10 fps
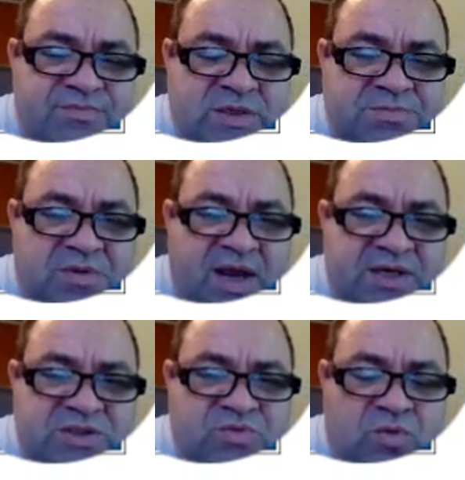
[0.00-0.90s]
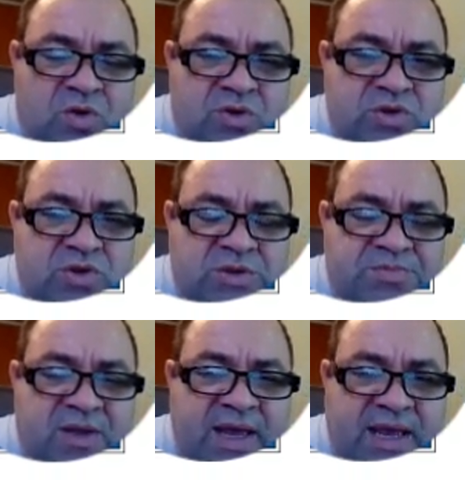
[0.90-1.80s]
Suppliers won't
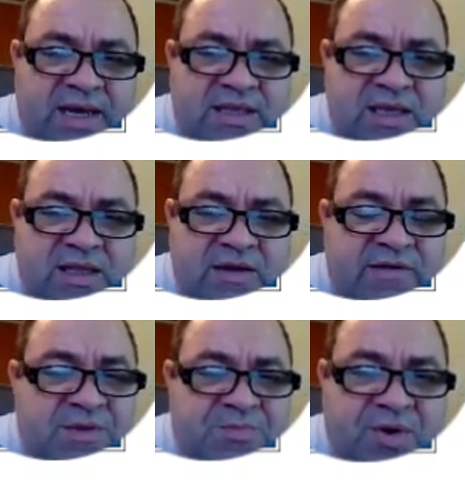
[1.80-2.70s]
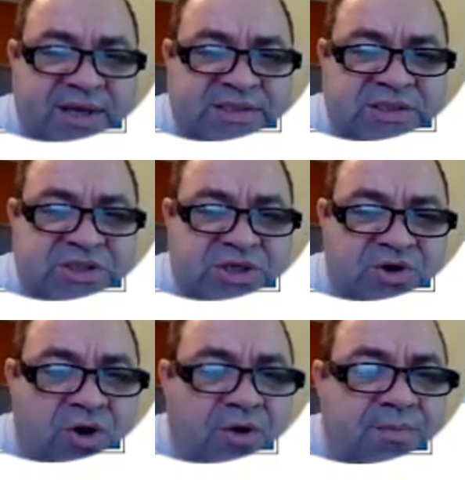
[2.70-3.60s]
supply anything and the price is
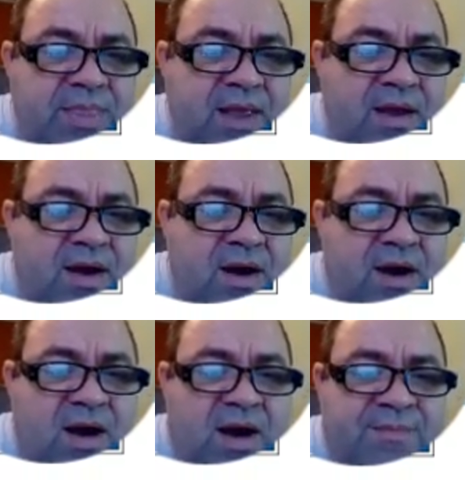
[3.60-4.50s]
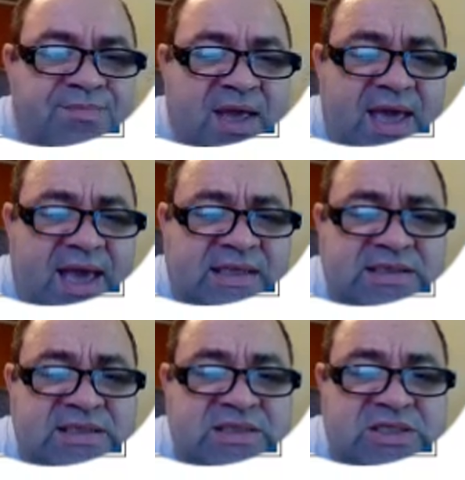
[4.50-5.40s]
zero.
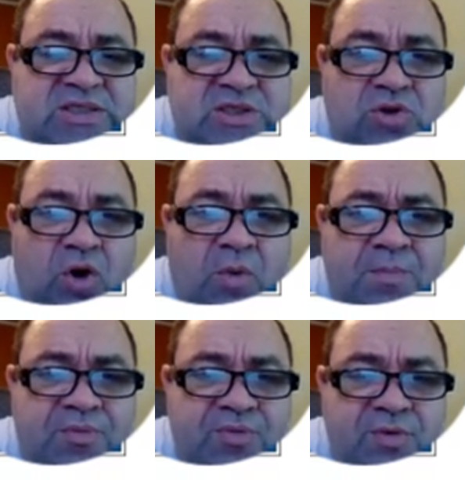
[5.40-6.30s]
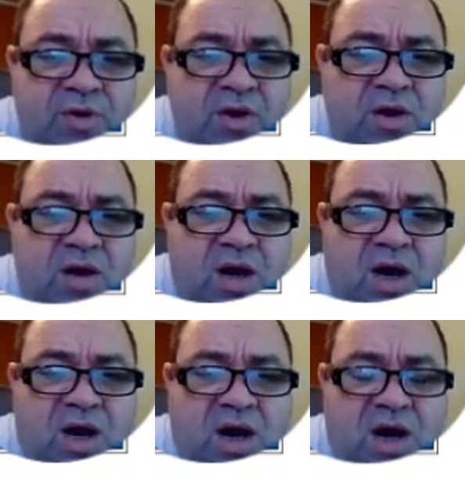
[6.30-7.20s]
S is the slope
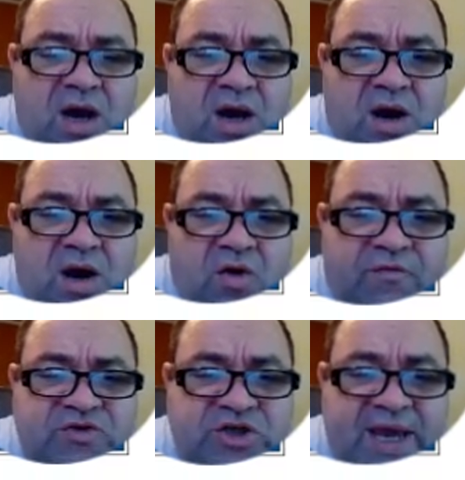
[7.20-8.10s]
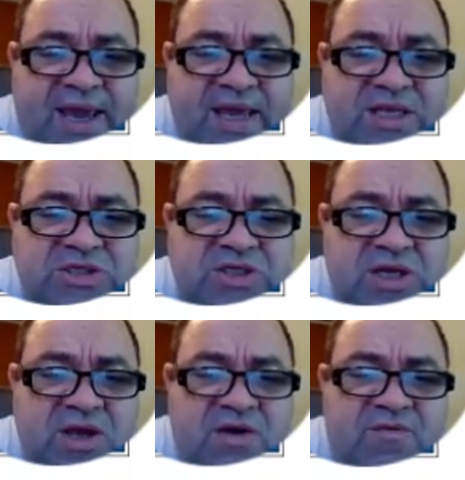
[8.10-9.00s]
of change.
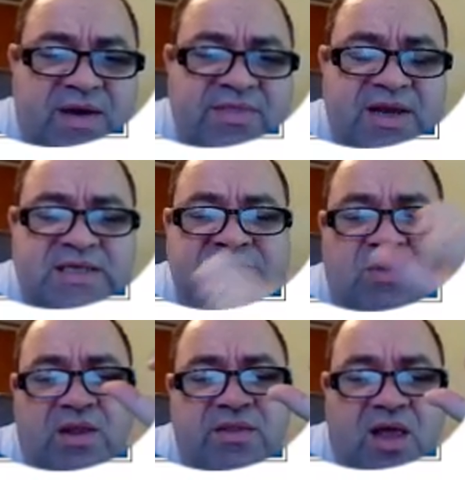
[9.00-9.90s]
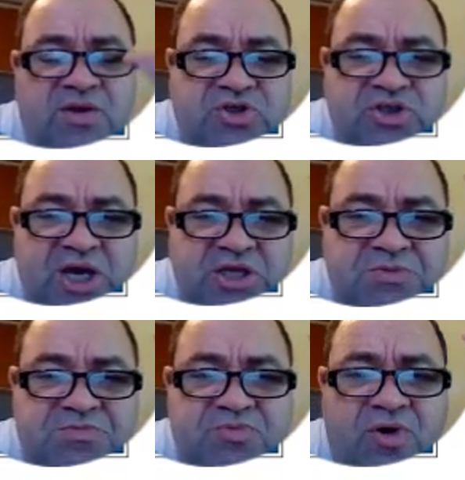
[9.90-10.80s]
When there is $1 change
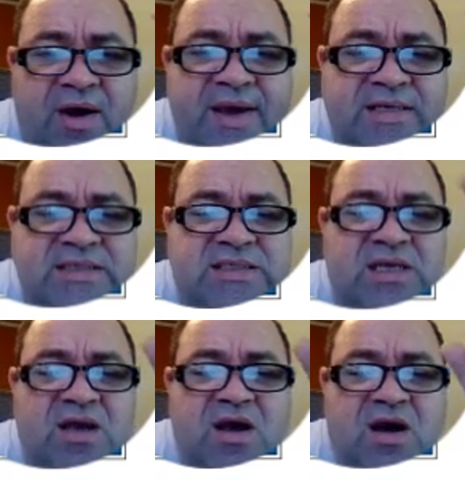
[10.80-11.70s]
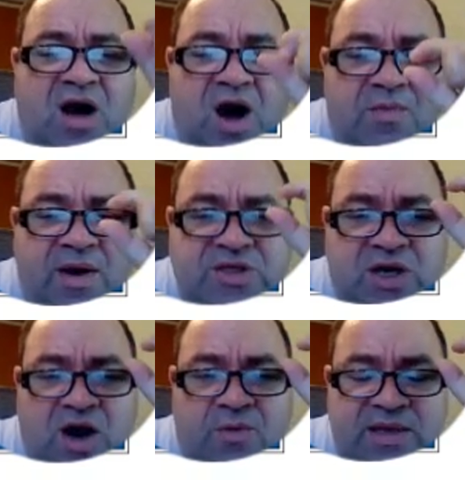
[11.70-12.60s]
in price,
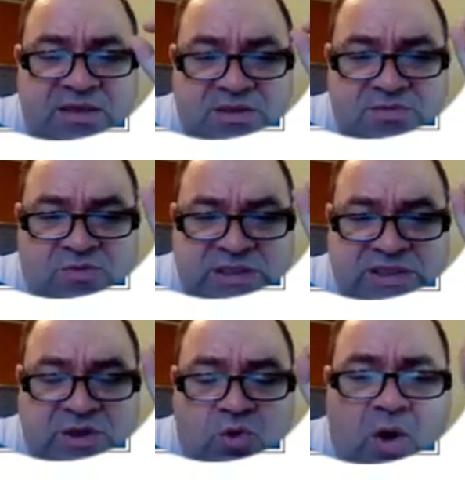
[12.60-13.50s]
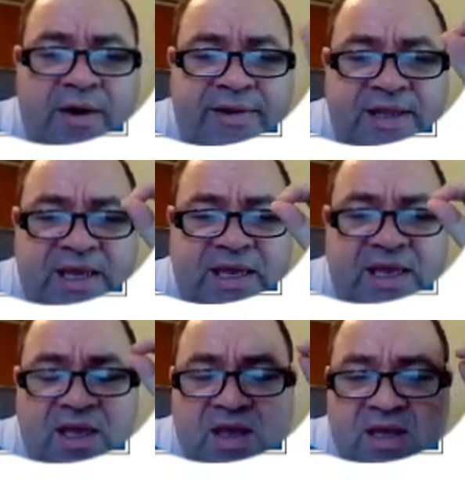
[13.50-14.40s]
what's the
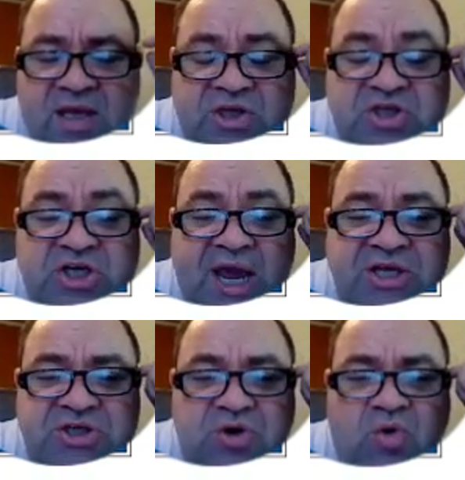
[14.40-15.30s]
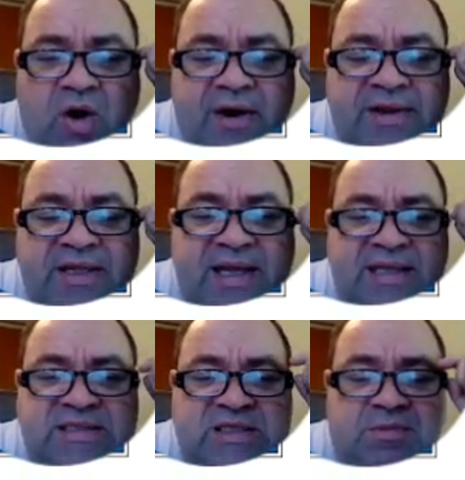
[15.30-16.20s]
quantity, the change in quantity
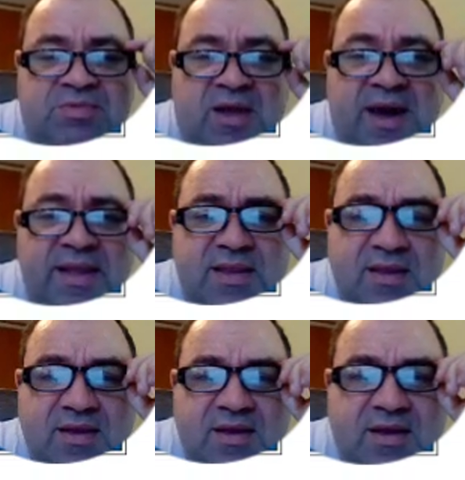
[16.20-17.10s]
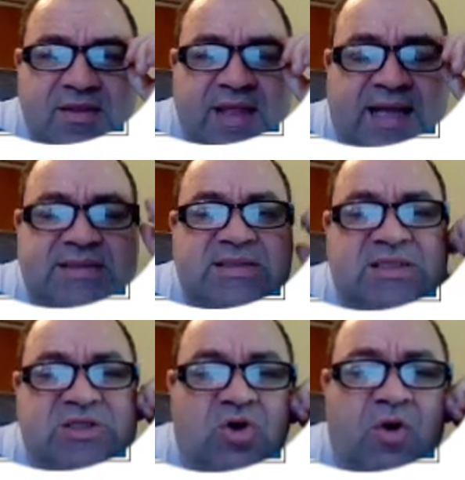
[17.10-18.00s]
that's supplied? That's the
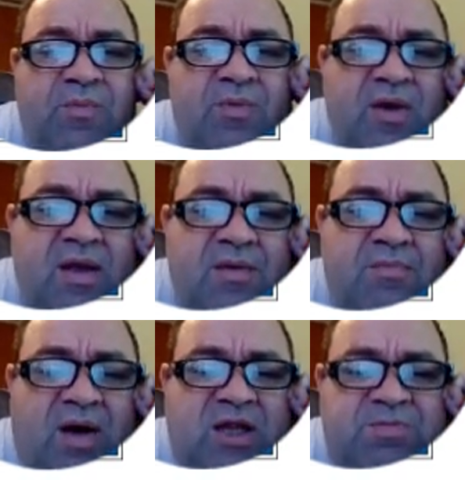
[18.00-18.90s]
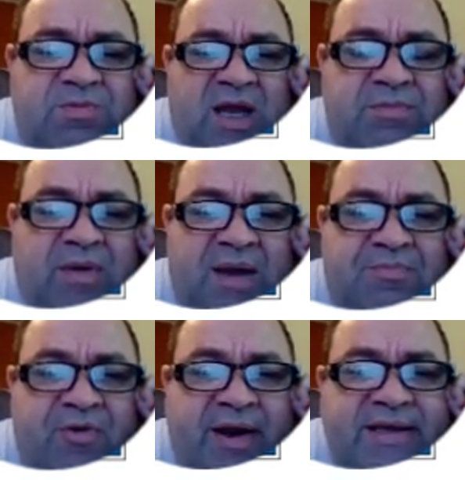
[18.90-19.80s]
slope multiplied by
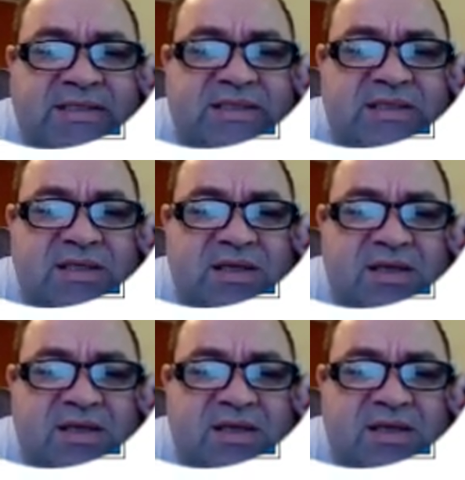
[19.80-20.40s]
price.